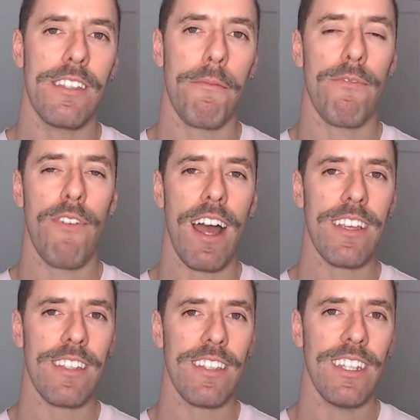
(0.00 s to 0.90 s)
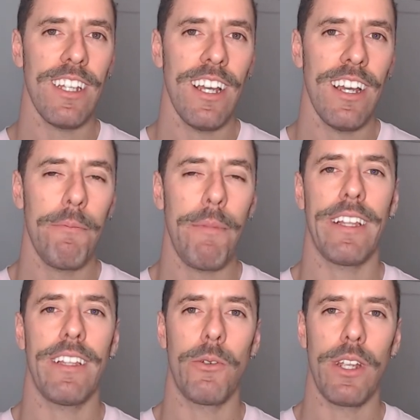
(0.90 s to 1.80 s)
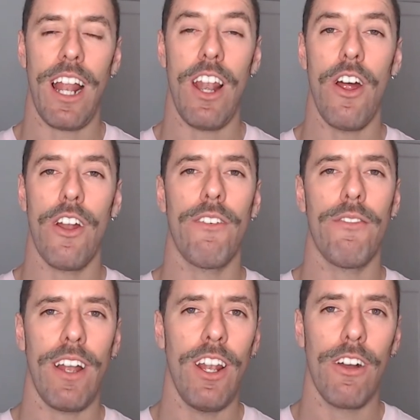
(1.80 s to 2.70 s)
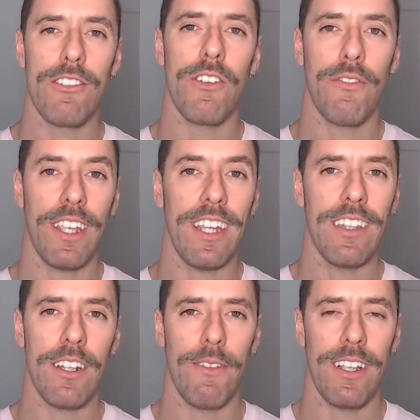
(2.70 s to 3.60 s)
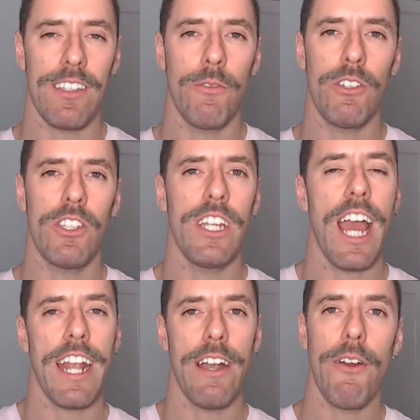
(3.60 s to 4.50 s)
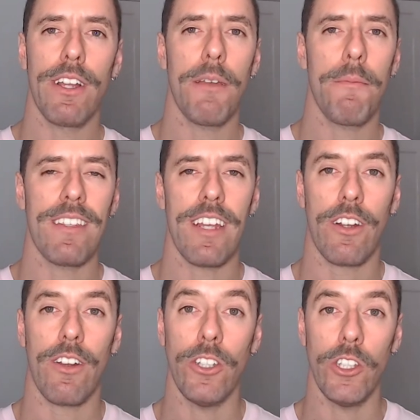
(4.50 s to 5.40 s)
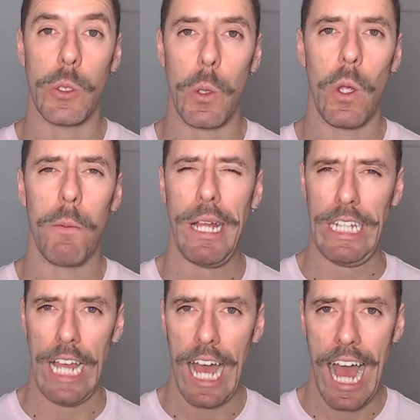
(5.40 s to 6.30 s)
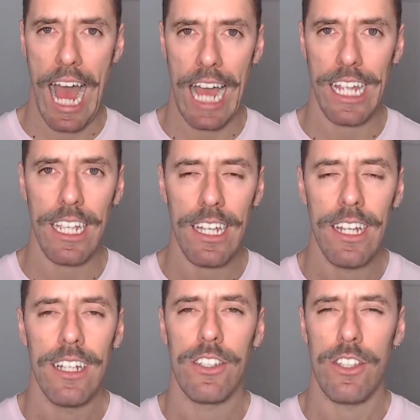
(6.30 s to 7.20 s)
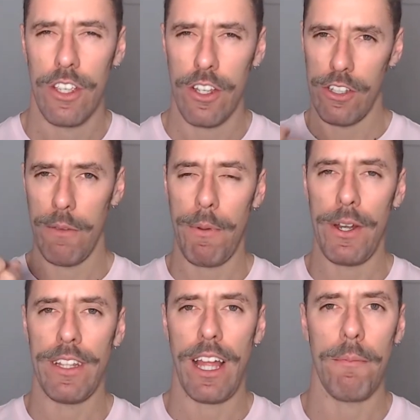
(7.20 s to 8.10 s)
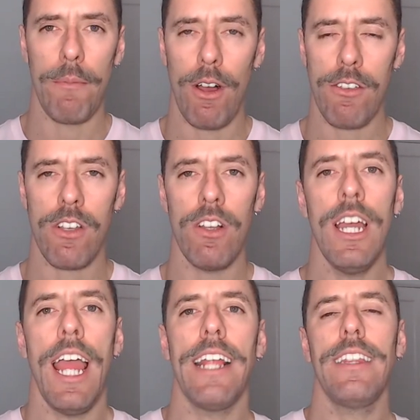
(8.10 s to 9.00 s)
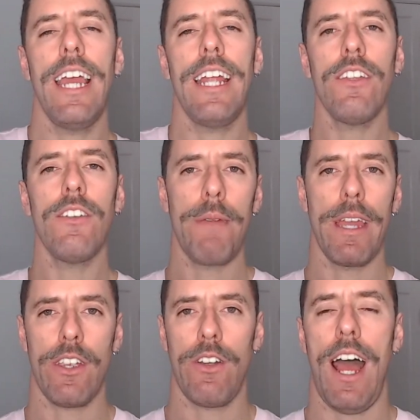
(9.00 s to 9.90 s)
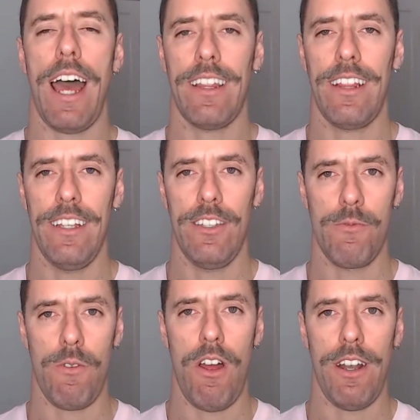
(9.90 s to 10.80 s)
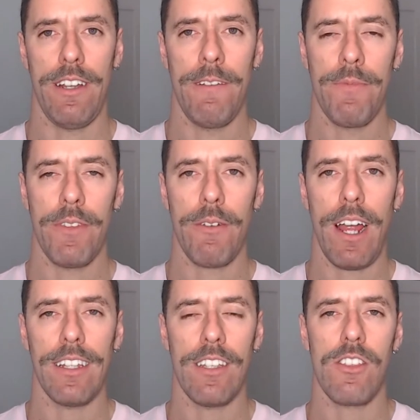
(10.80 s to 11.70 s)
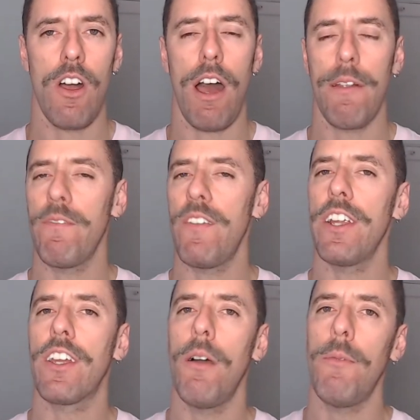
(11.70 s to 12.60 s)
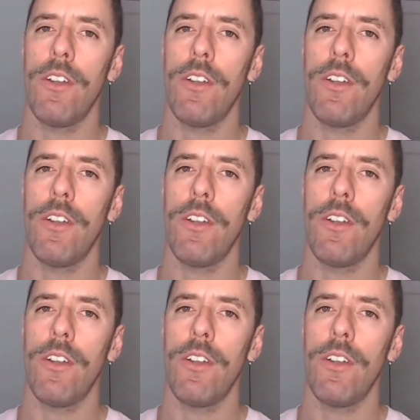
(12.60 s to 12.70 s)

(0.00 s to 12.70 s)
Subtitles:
fast, by doing lots of intervals in which the anaerobic demands are controlled but high. So you're depleting that muscle, and then you make your athlete run, right? And so a very common